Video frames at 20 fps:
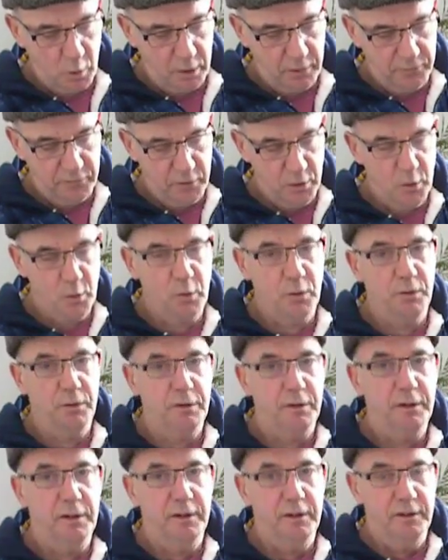quite a
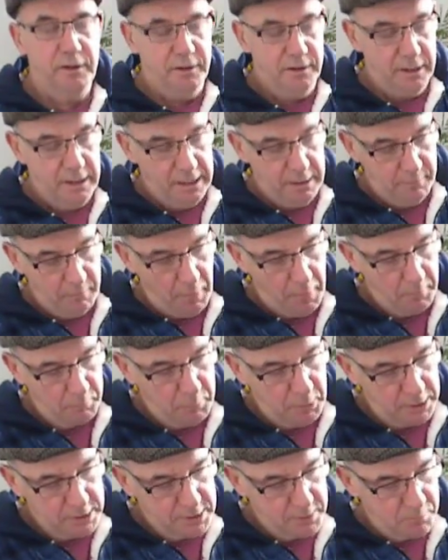few
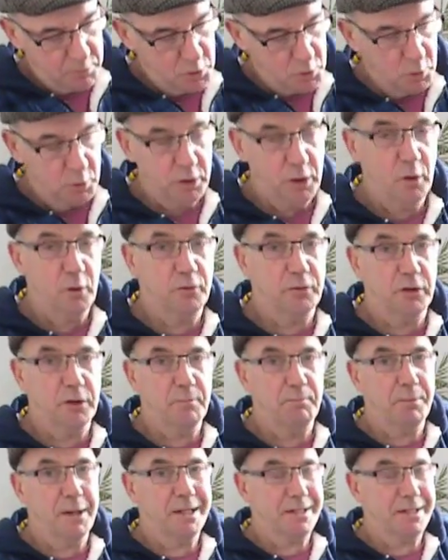plants I'm sowing now for